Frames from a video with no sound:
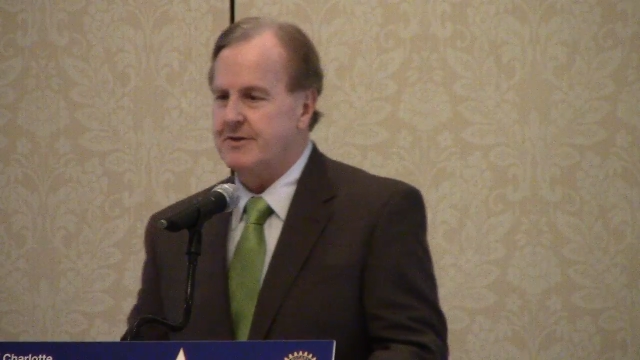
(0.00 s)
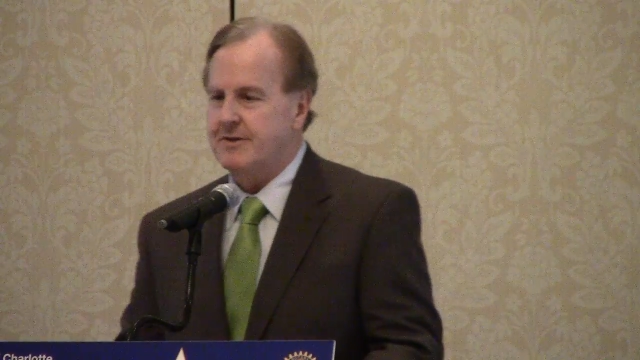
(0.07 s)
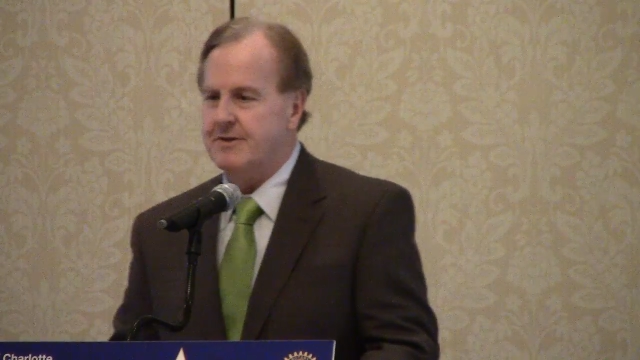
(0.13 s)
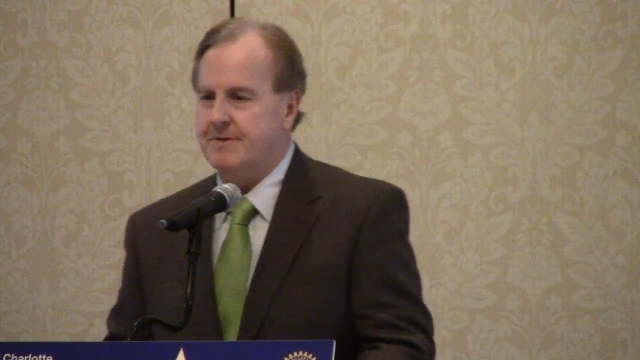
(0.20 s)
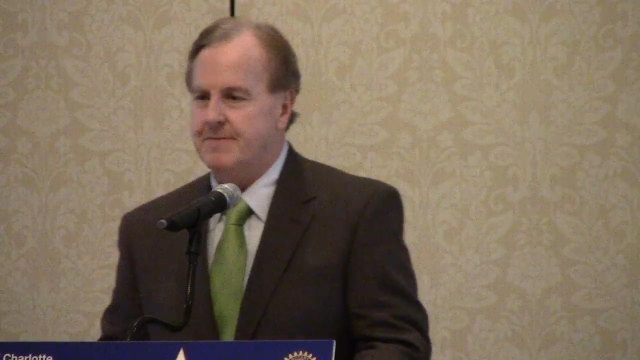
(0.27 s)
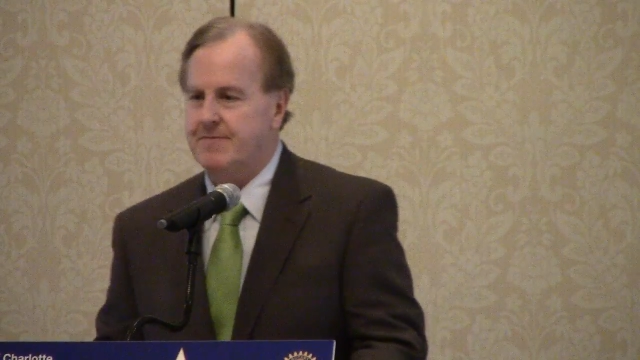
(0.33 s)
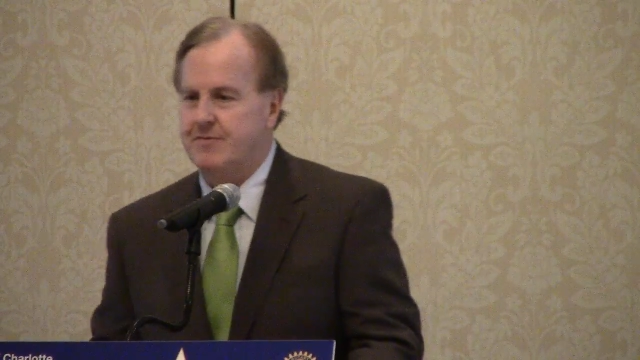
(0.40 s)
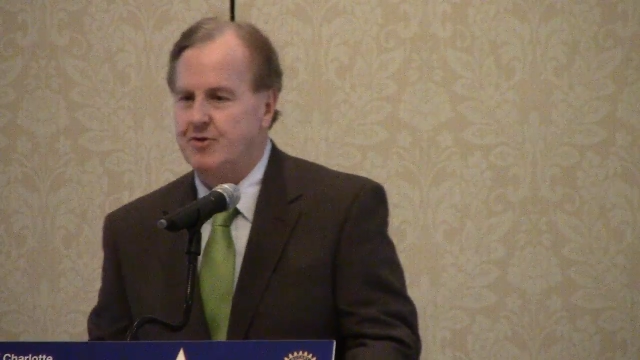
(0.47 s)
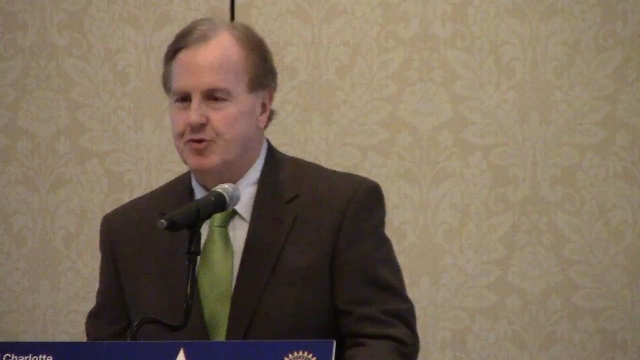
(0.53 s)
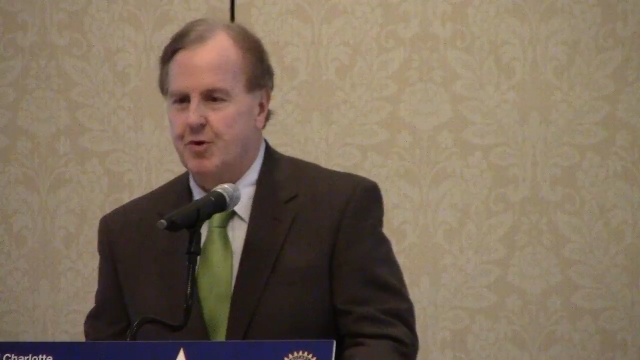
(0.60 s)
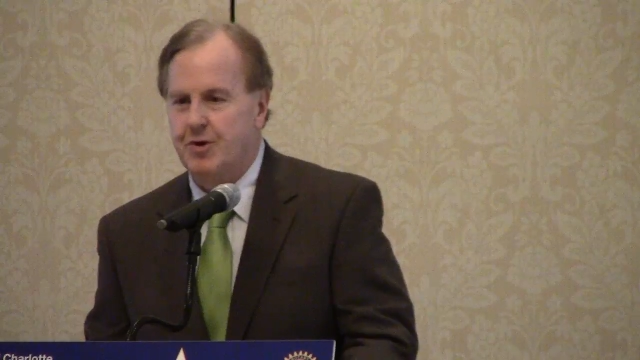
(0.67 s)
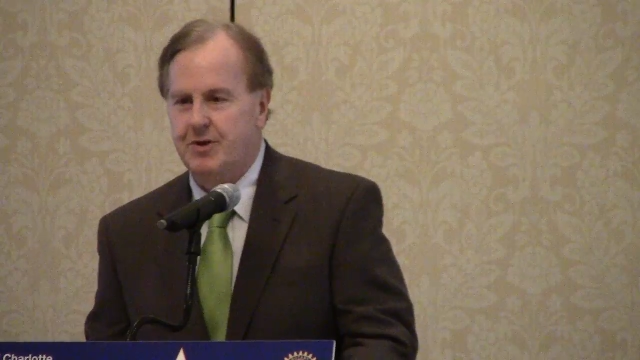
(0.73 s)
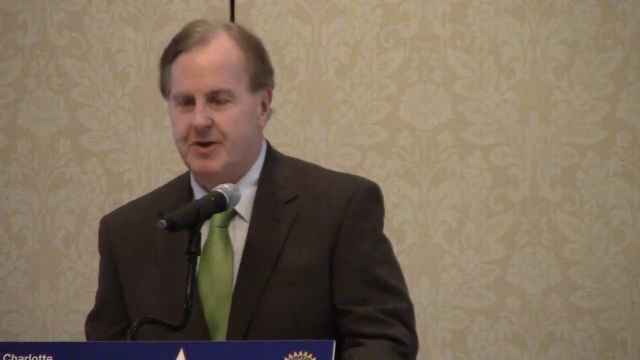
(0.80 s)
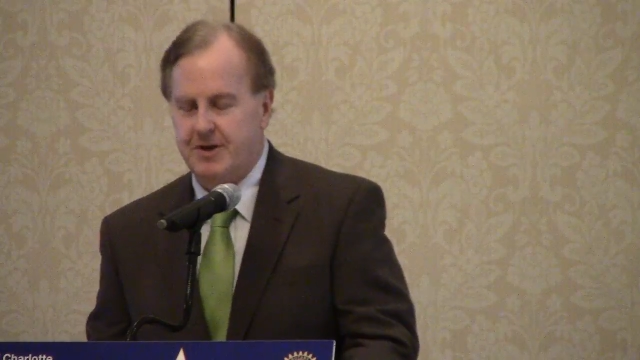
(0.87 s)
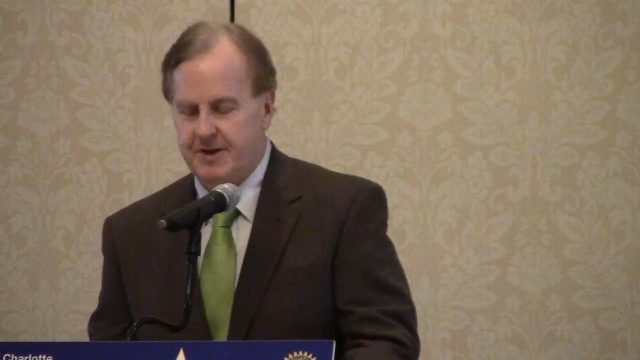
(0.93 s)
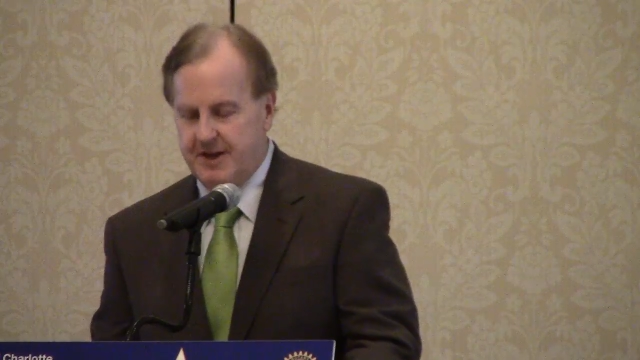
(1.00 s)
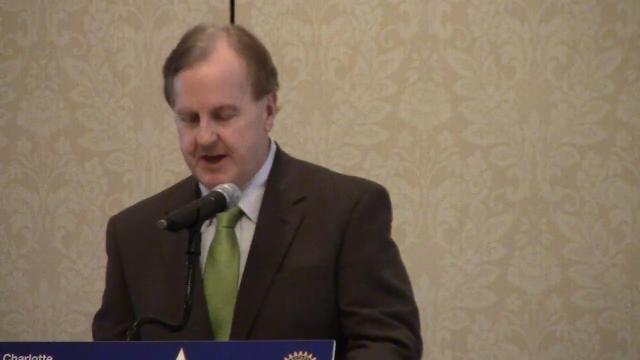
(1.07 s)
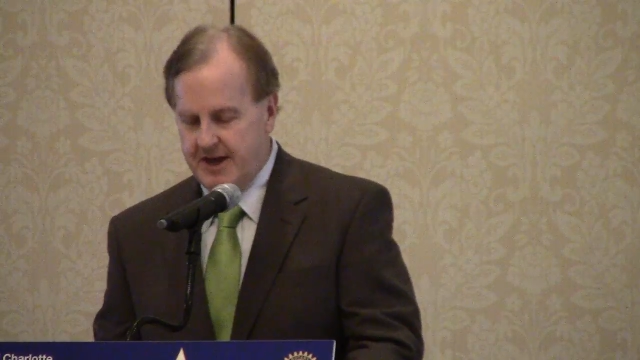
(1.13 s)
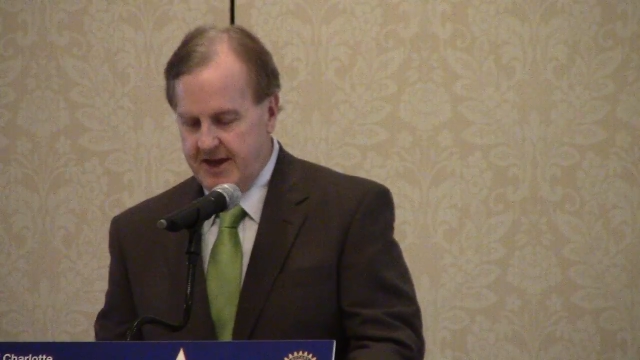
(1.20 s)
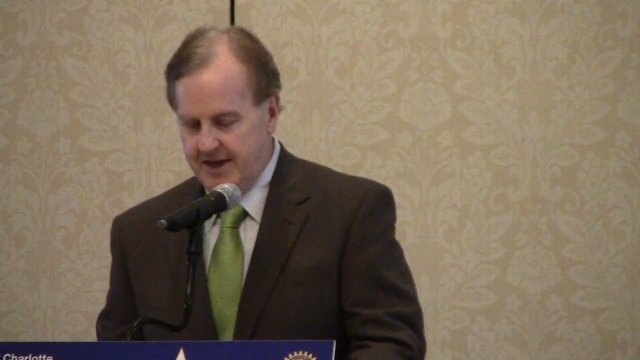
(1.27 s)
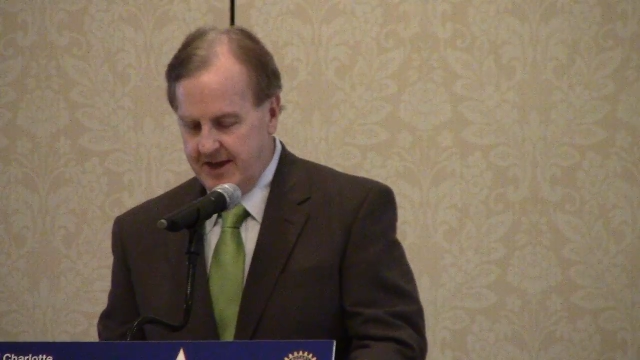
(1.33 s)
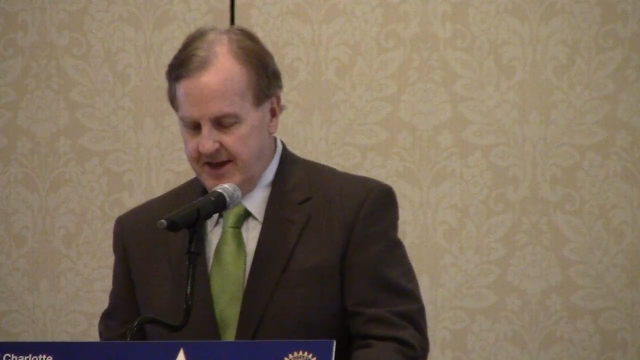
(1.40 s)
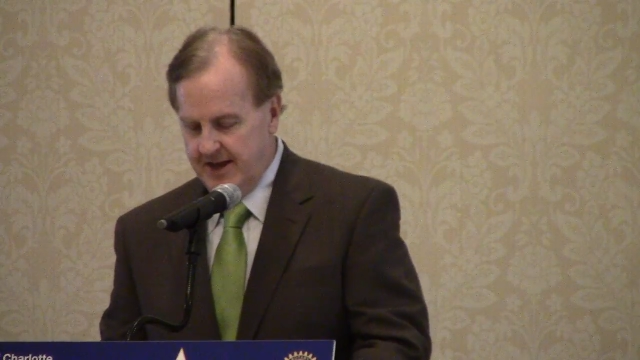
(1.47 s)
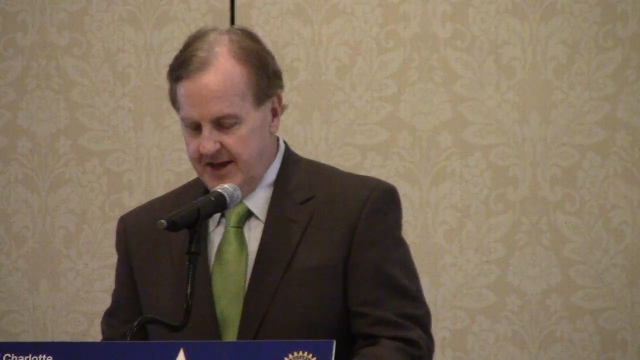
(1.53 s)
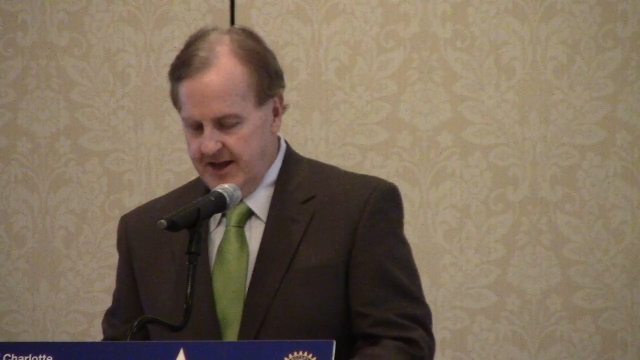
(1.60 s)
to join you today.